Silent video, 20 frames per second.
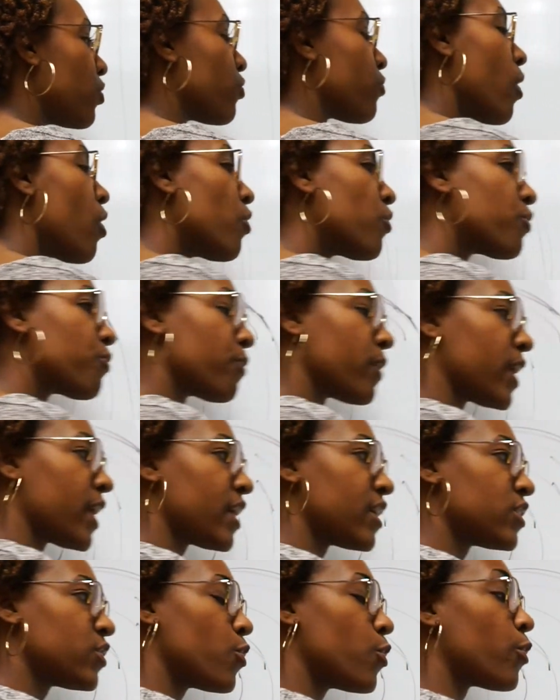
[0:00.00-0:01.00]
growth
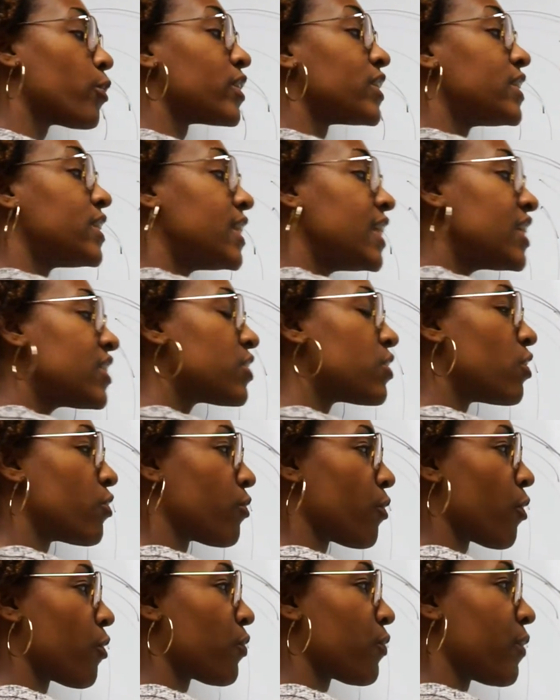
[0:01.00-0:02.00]
rings or seasonal
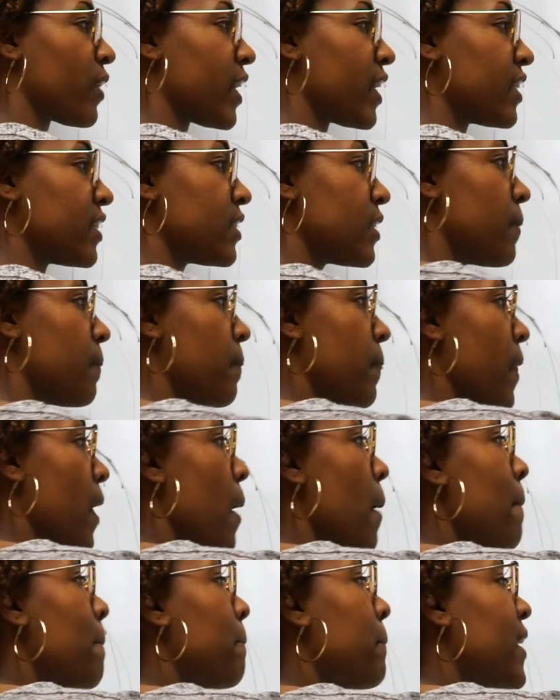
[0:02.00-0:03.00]
growth rings,
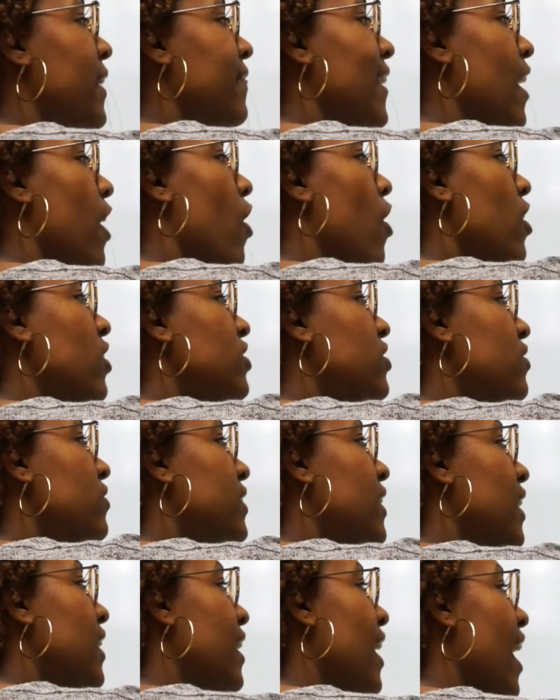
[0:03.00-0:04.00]
but they also
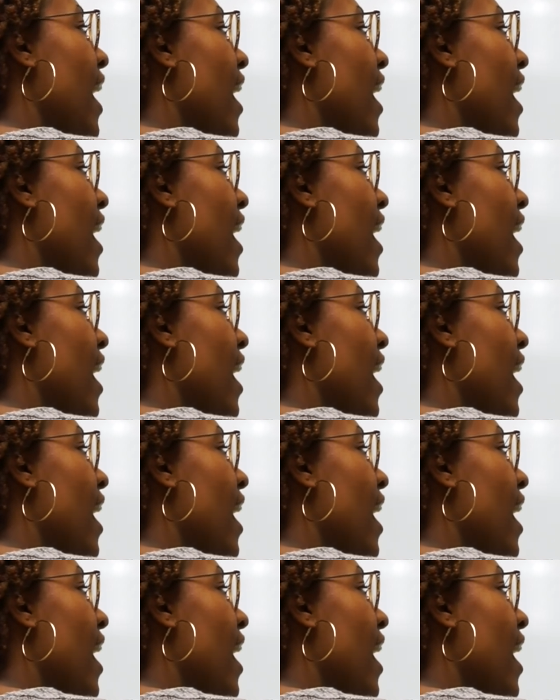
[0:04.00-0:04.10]
tend to